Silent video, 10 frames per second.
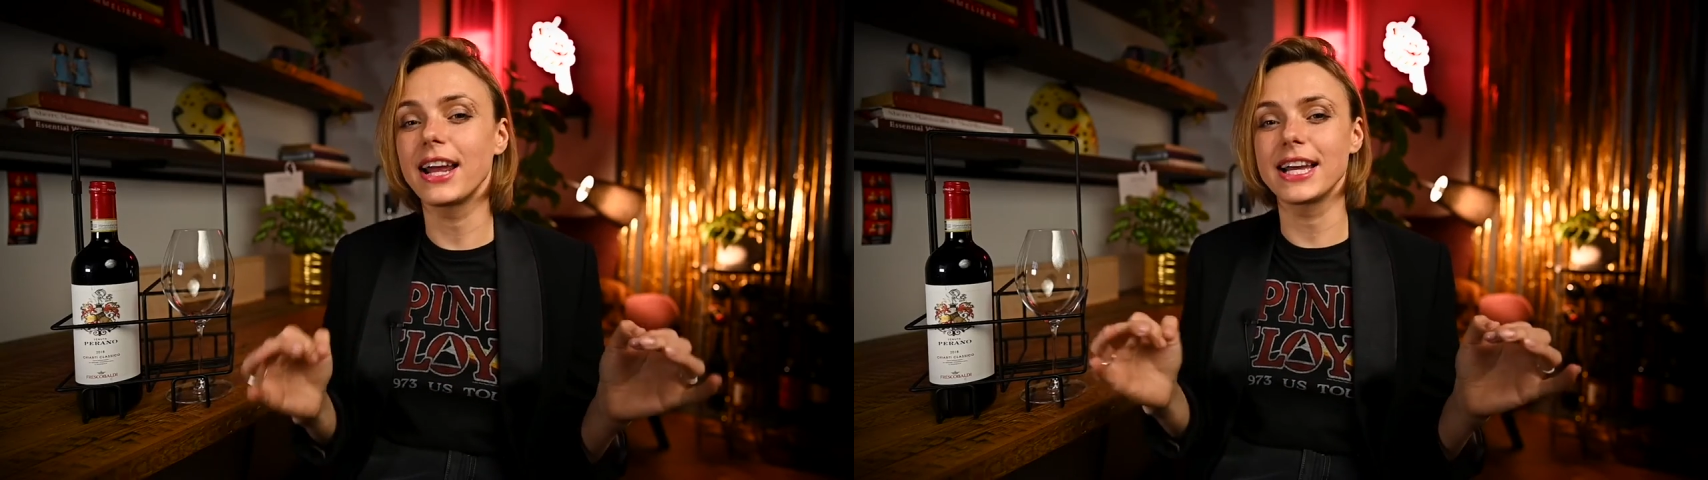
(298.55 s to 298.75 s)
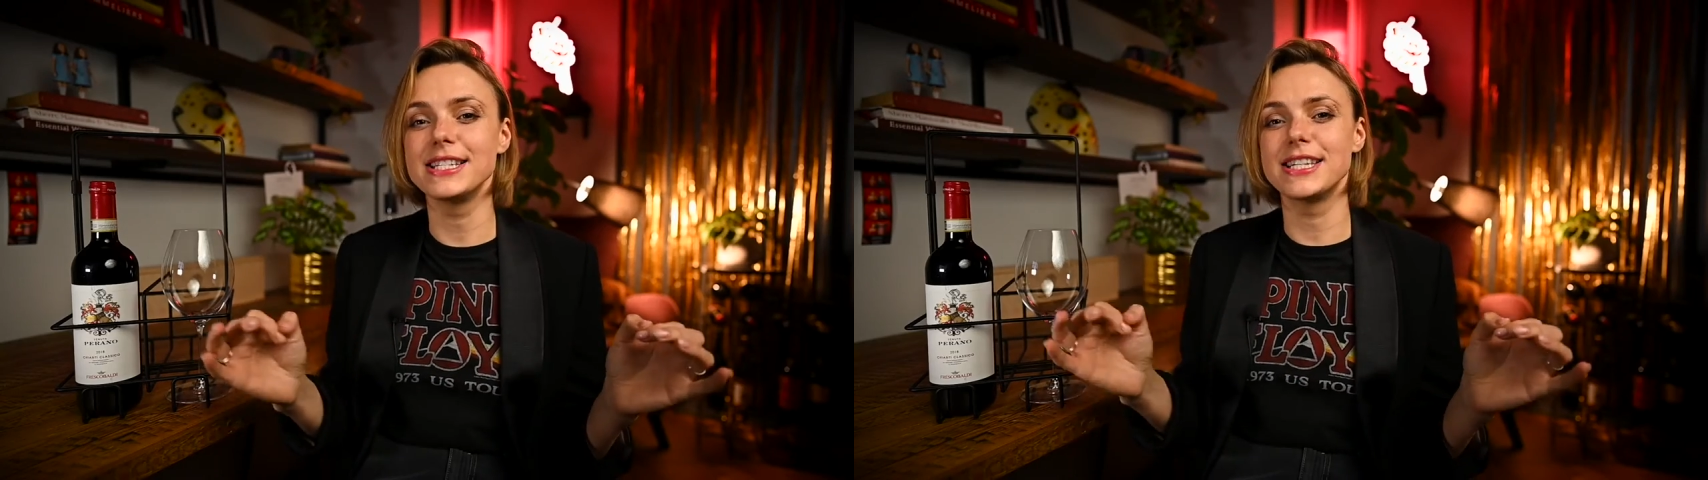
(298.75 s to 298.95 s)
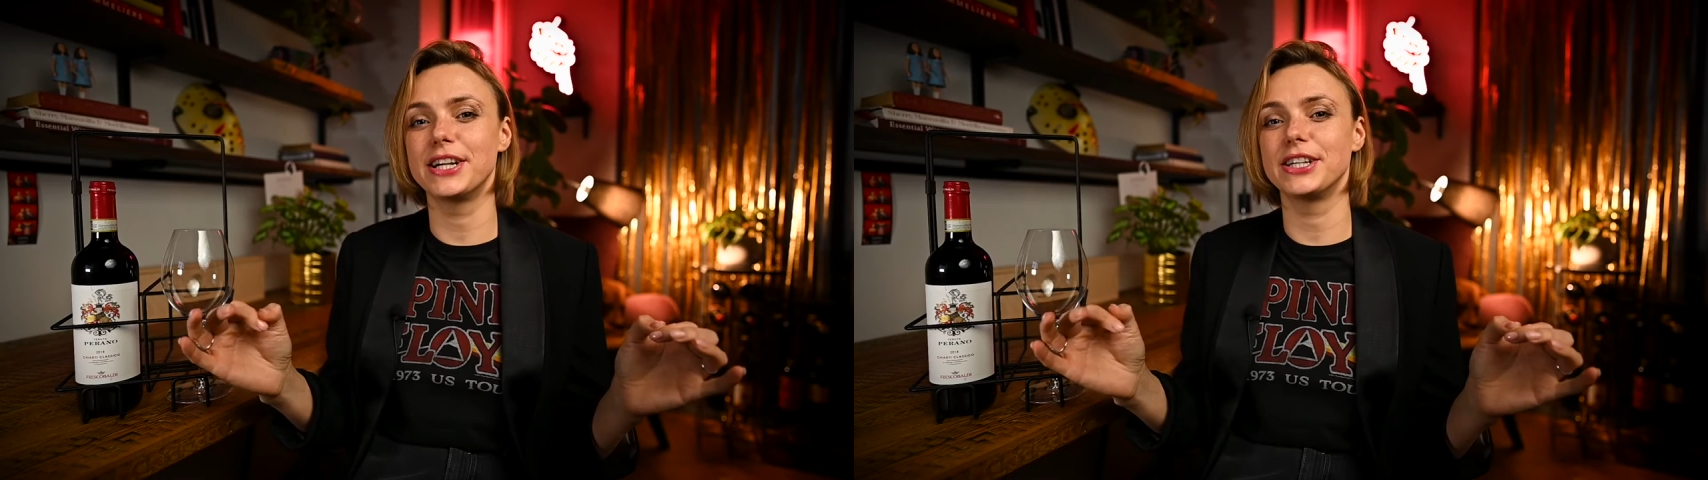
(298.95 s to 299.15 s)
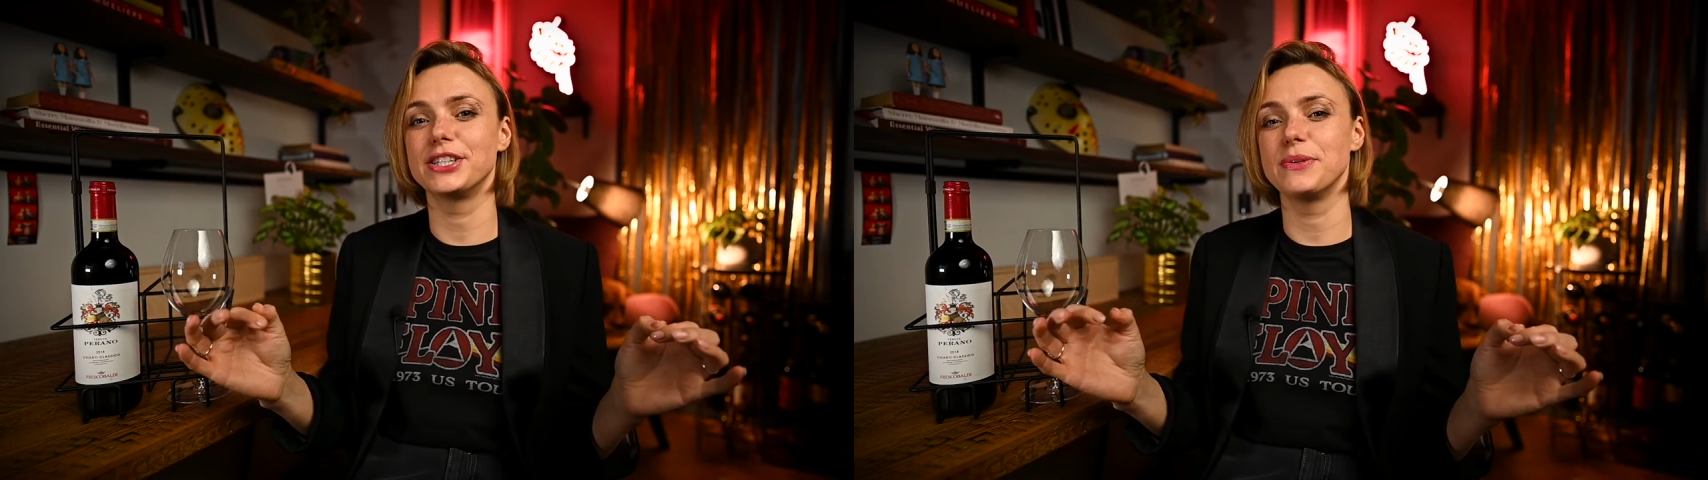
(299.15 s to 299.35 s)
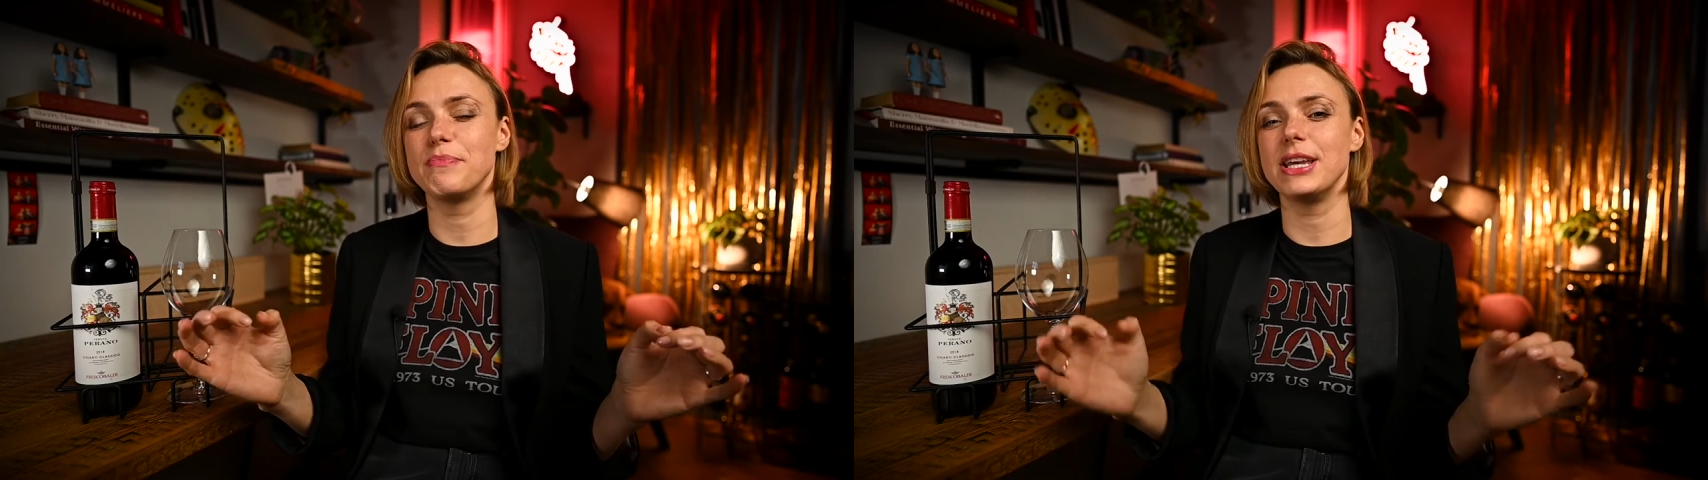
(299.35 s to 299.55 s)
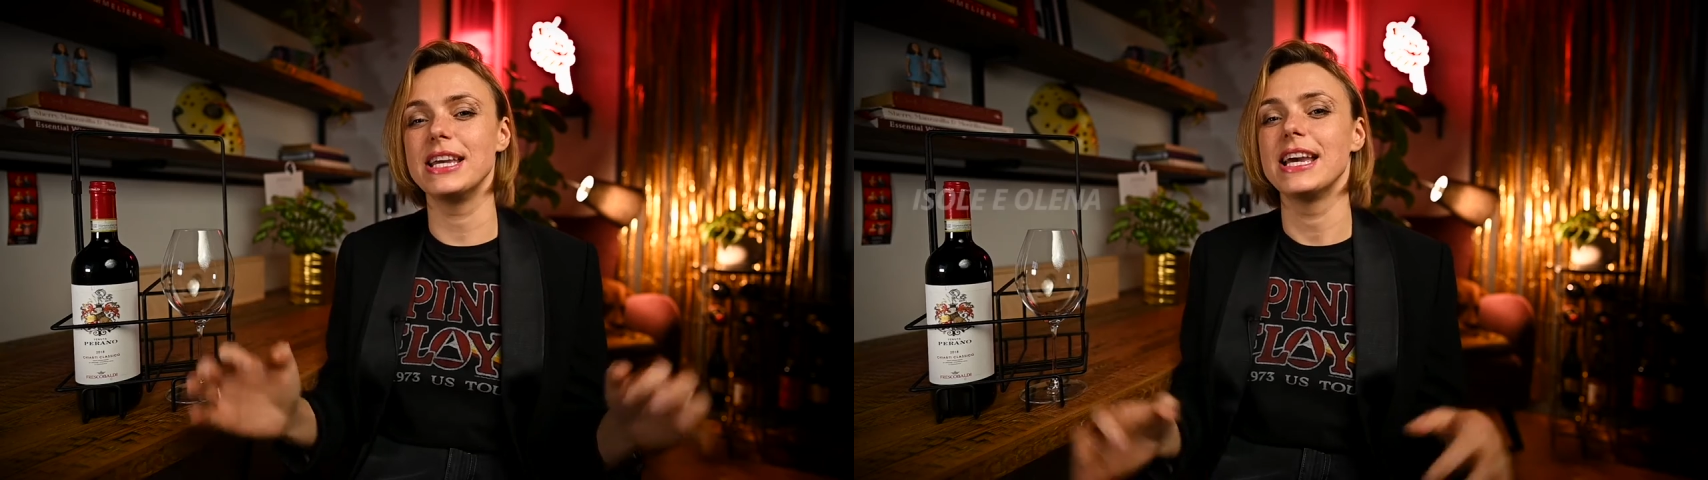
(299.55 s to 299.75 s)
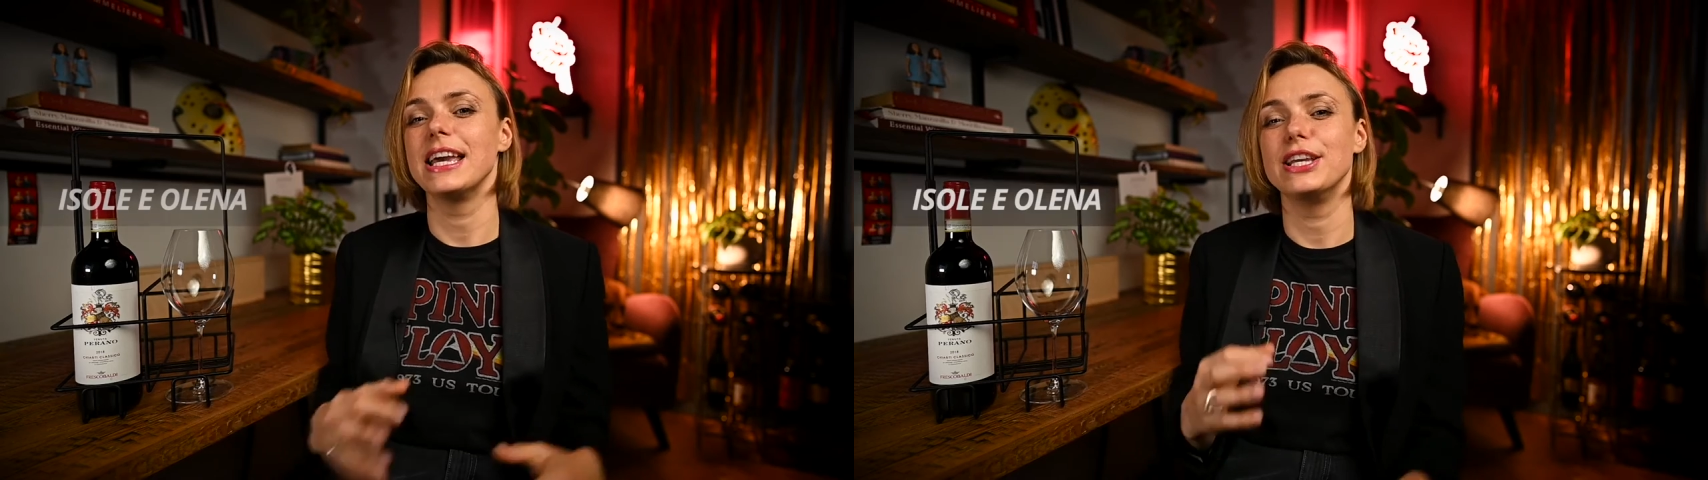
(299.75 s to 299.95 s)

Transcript: considered to be